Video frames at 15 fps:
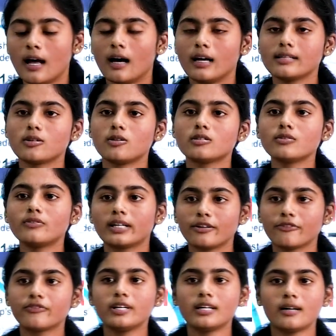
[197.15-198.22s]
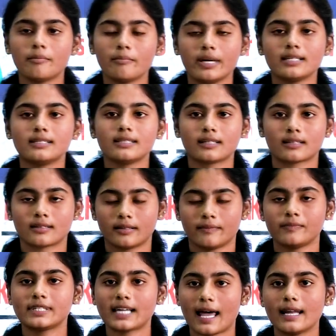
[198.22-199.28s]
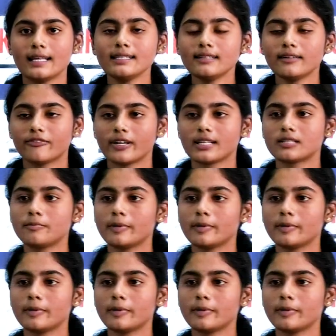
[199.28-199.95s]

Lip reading: is also one of the major challenges faced